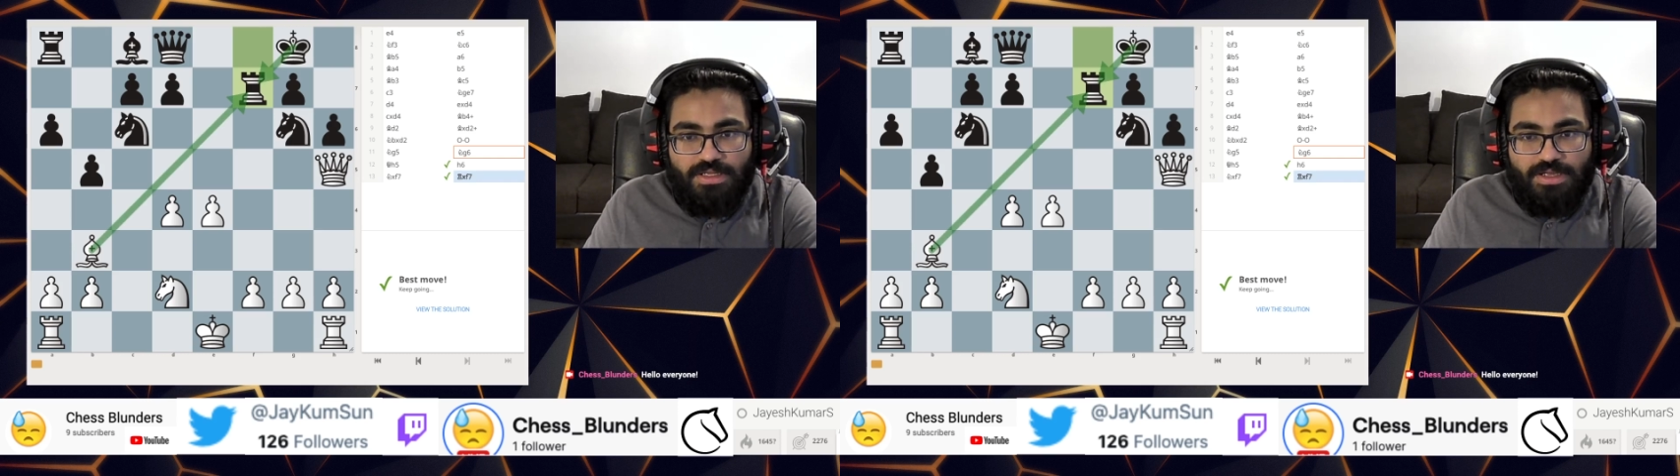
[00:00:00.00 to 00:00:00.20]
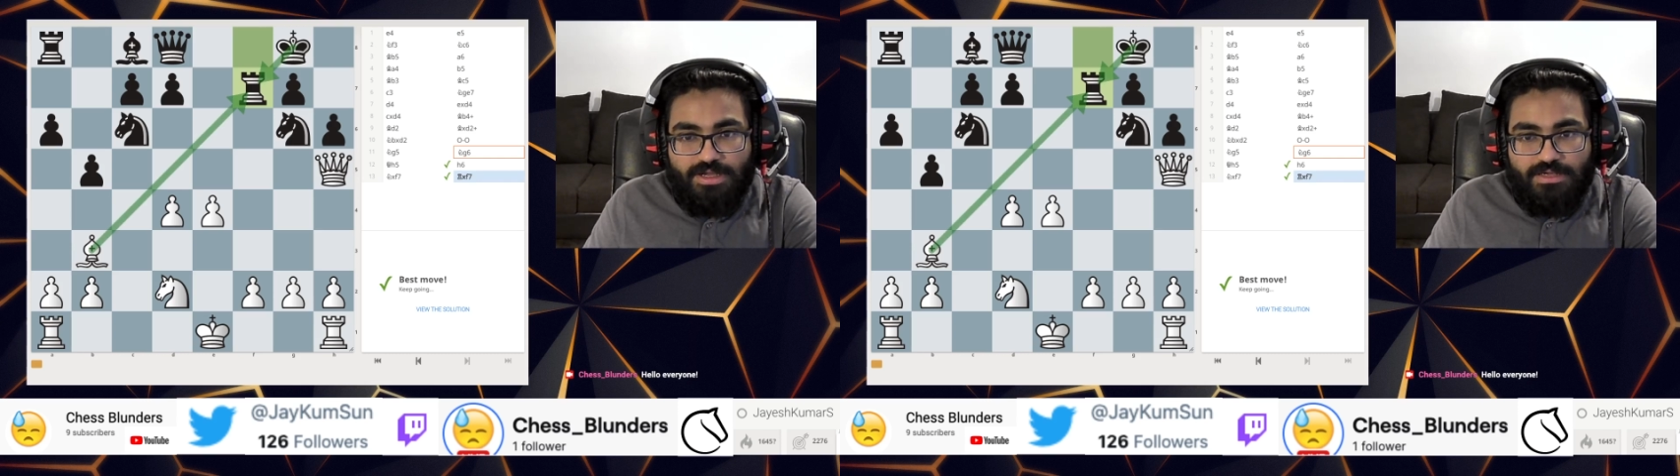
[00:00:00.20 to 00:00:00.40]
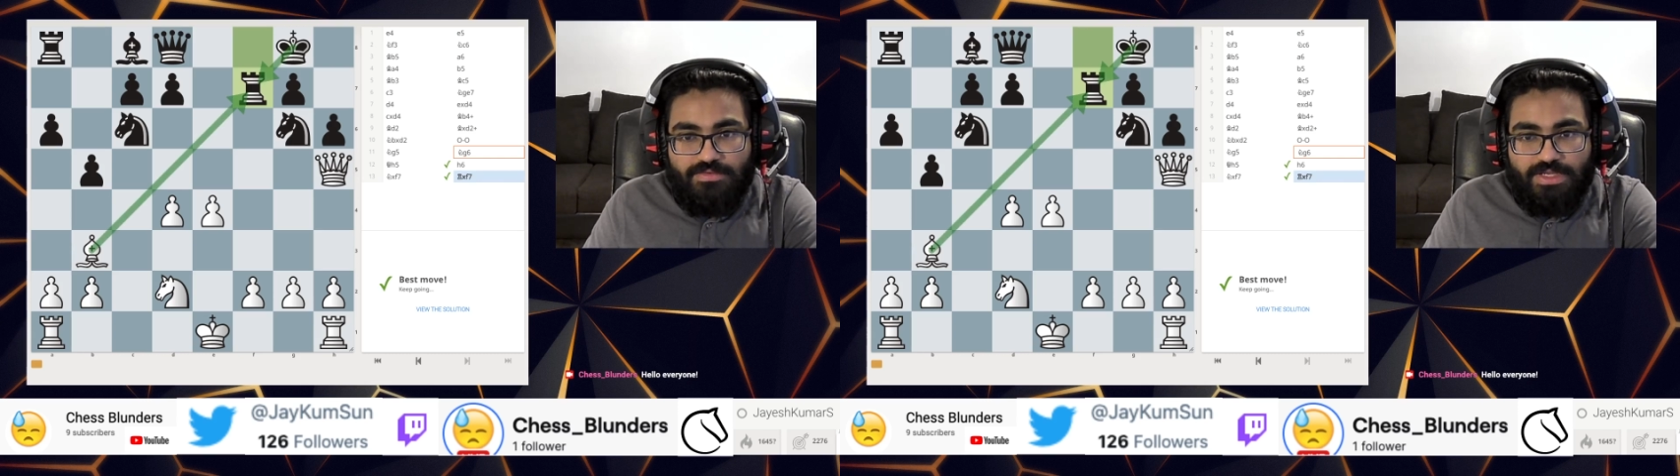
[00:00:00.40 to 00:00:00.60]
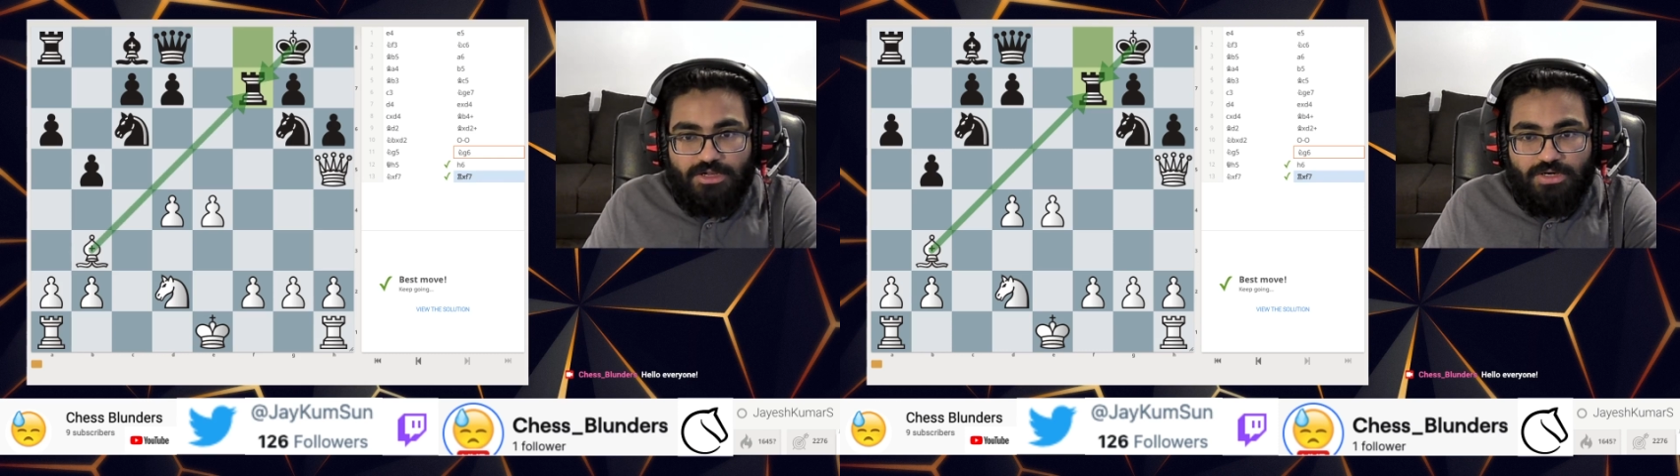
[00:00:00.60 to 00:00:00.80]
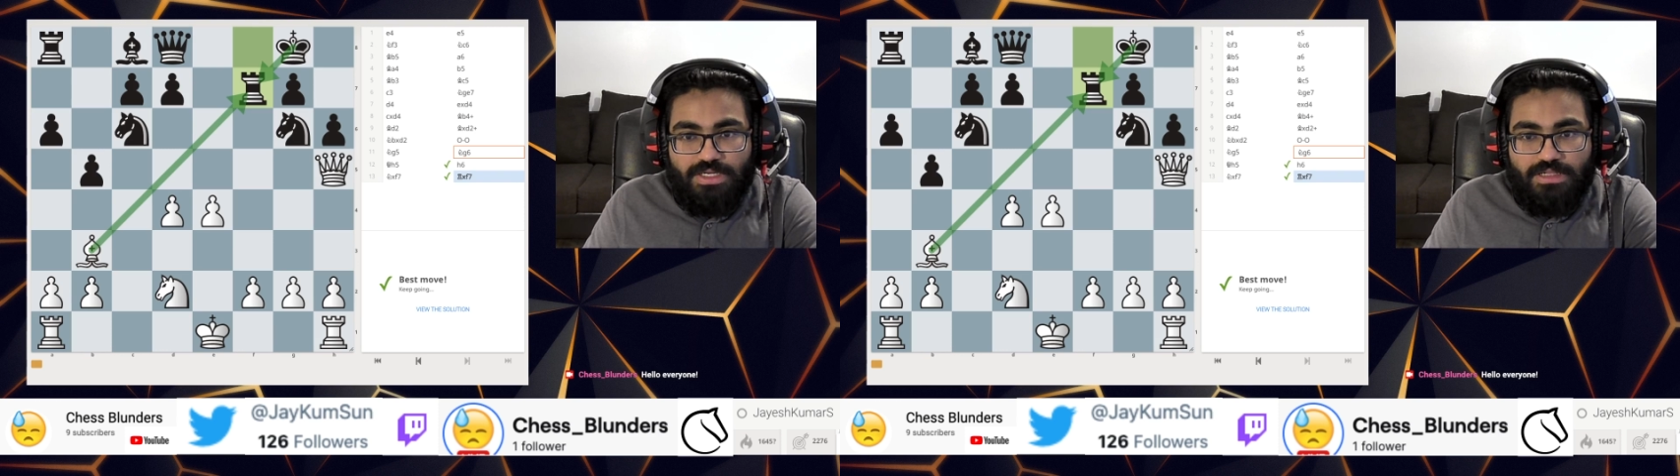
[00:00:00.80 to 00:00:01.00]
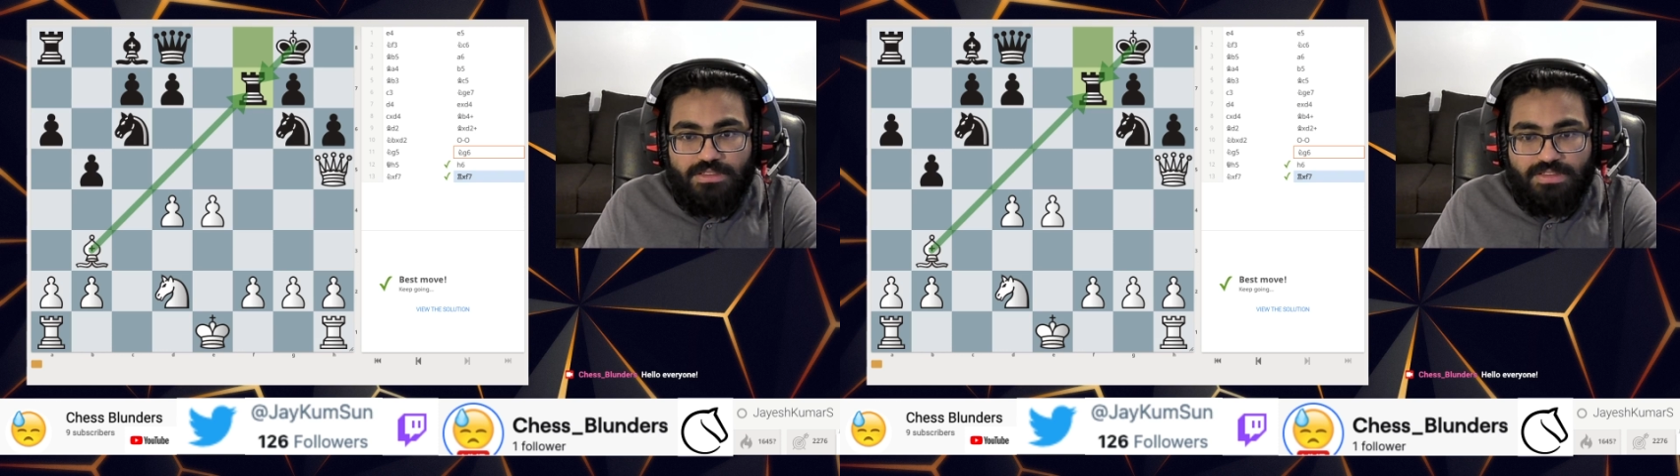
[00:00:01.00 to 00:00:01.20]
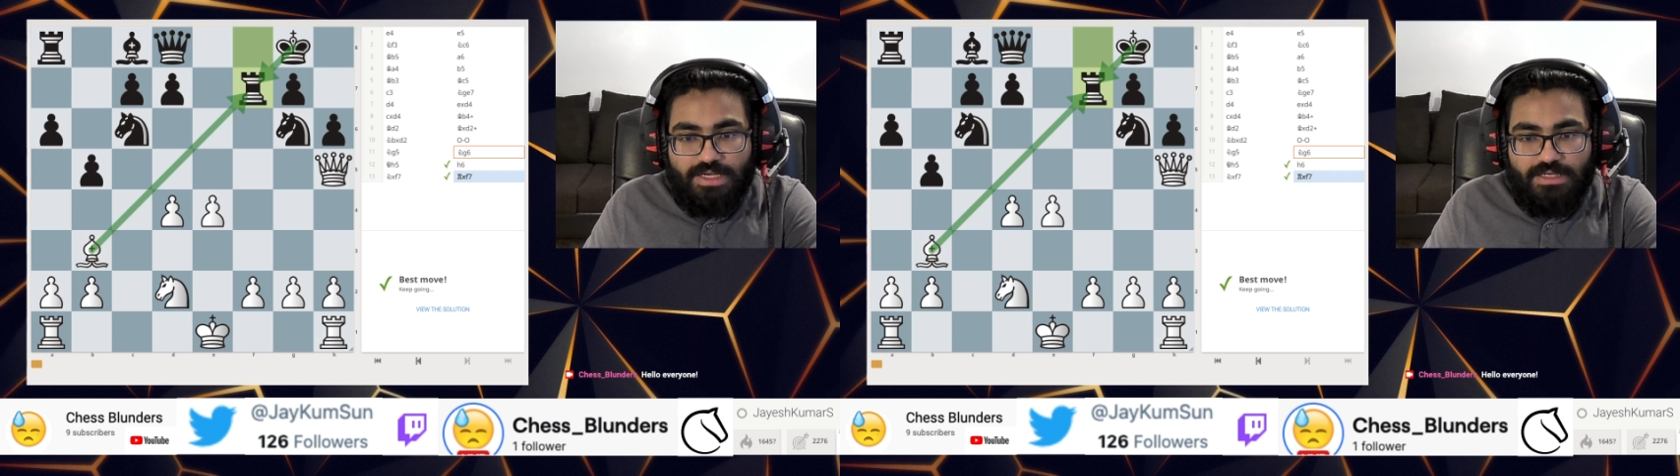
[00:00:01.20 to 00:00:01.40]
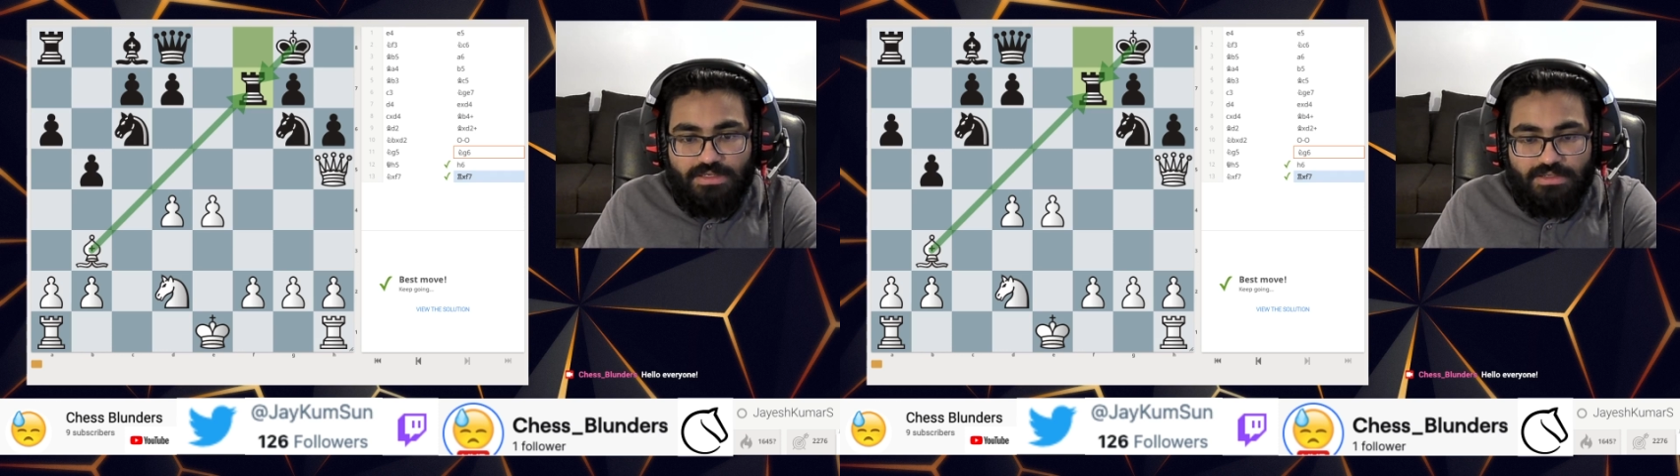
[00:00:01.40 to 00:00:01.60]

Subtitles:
and we cannot take this knight.